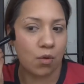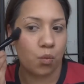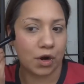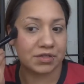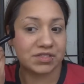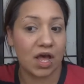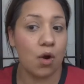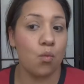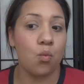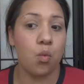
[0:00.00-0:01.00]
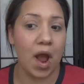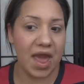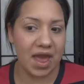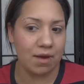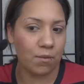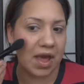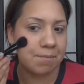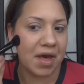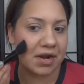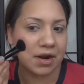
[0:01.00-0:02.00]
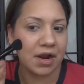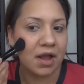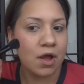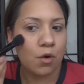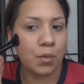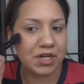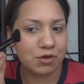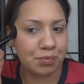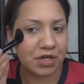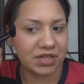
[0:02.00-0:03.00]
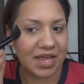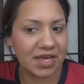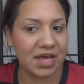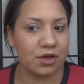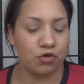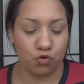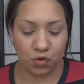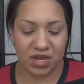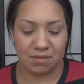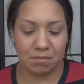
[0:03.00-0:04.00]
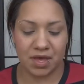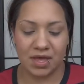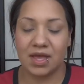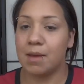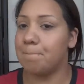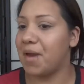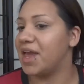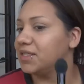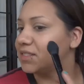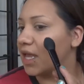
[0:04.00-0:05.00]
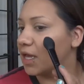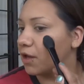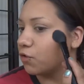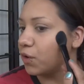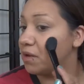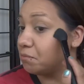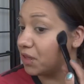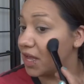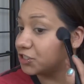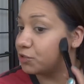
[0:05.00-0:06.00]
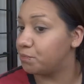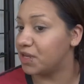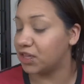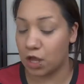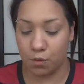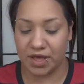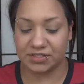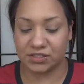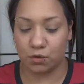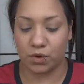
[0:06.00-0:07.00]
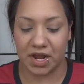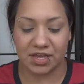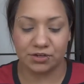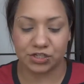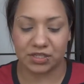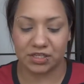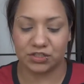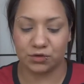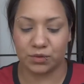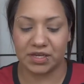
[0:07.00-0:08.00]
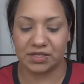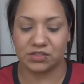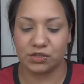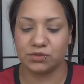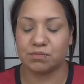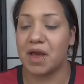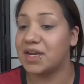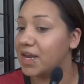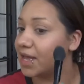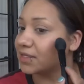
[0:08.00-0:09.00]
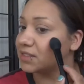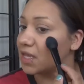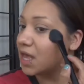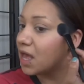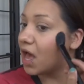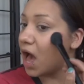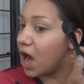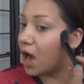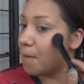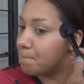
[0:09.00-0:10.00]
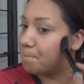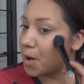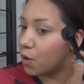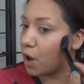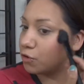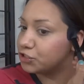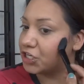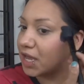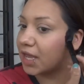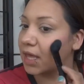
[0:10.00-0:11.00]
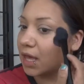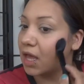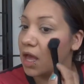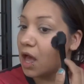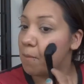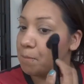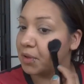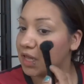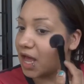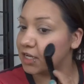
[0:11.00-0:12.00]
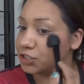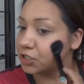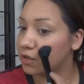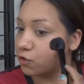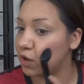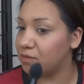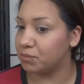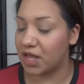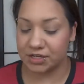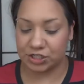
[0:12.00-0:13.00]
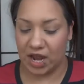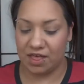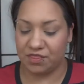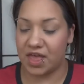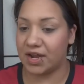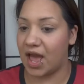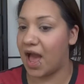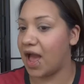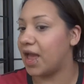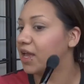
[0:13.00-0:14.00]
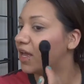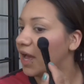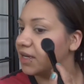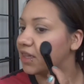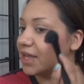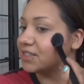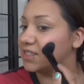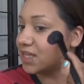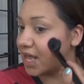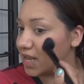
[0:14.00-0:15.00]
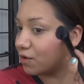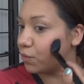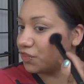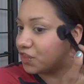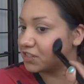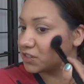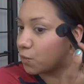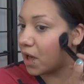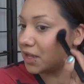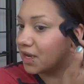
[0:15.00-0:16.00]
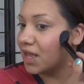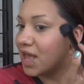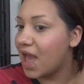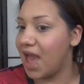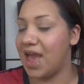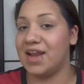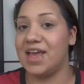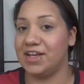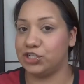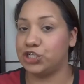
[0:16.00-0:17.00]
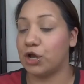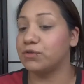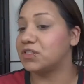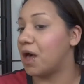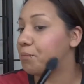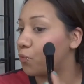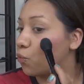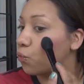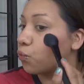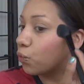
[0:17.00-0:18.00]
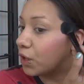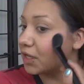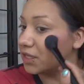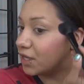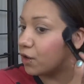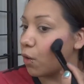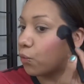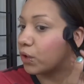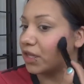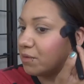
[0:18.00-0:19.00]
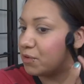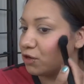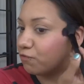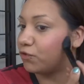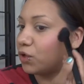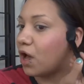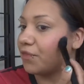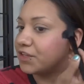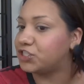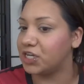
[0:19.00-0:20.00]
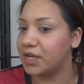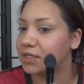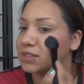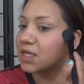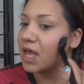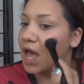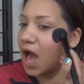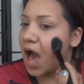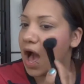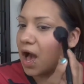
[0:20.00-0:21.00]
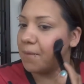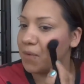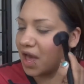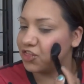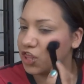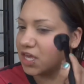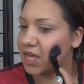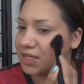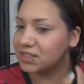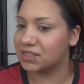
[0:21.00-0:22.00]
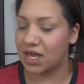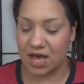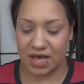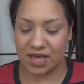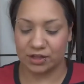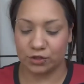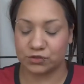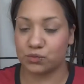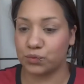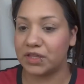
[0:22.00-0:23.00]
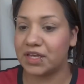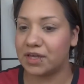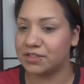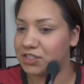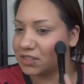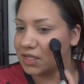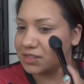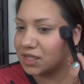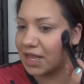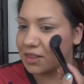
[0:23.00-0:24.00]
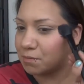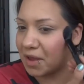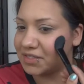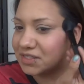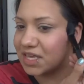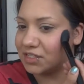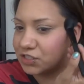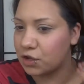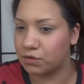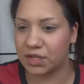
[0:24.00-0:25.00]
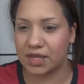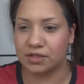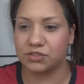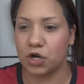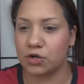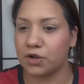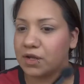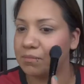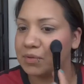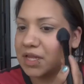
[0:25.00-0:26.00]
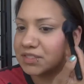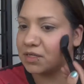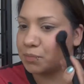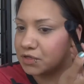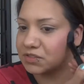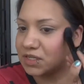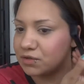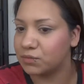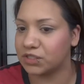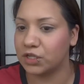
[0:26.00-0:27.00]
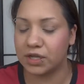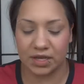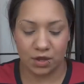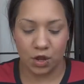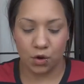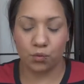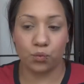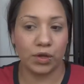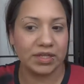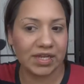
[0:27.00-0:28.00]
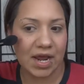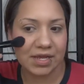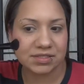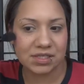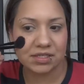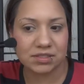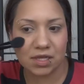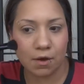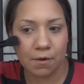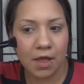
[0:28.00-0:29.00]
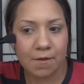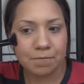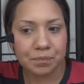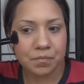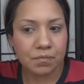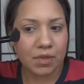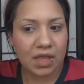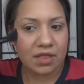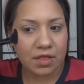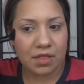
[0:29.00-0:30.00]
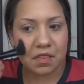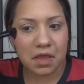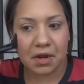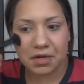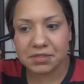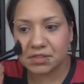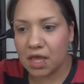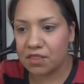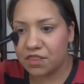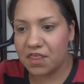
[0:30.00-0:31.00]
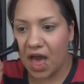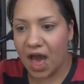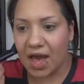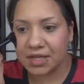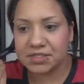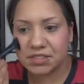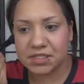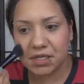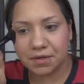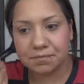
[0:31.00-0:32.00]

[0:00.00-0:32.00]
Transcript: works way better when you put like a cream base, like a cream blush below it. So what I usually do is use my NYX Boho Chick blush, cream blush, and then I kind of like set it with this one, and it shows up really beautiful on the cheeks. I think it looks really good just because of like skin tone. Like a darker complected person, it would look really nicely. So there's that.